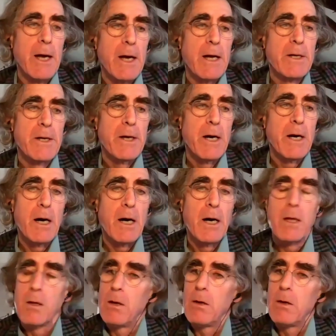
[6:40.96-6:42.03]
And
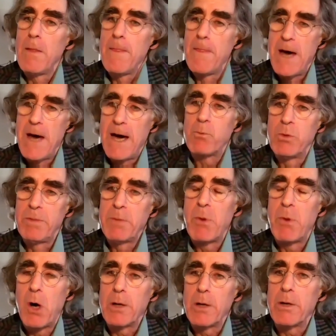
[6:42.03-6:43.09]
that will be
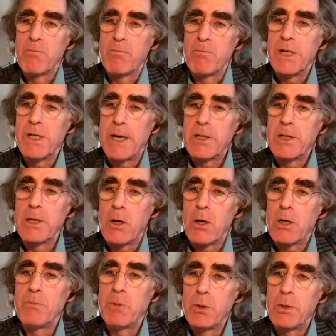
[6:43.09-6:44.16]
part of protecting
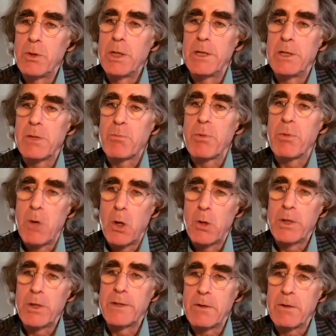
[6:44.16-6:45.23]
our communities,
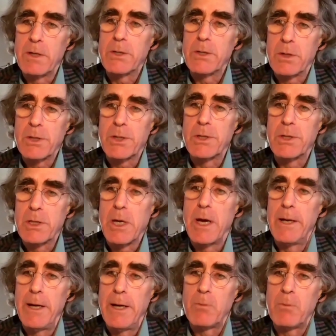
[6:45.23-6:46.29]
promoting their interests,
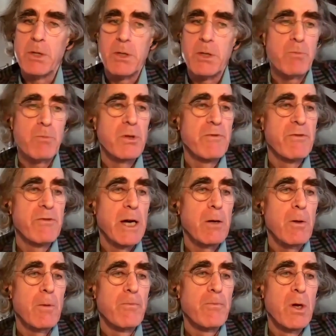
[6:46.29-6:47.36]
and helping them
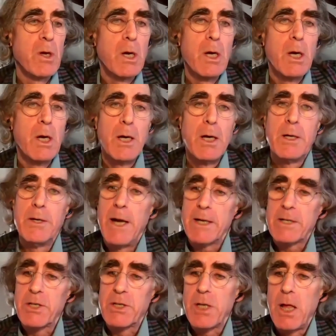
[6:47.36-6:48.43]
prevail.
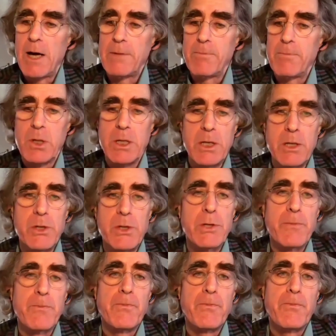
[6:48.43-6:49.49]
Next slide,
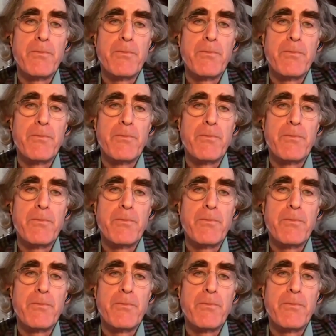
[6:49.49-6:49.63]
please.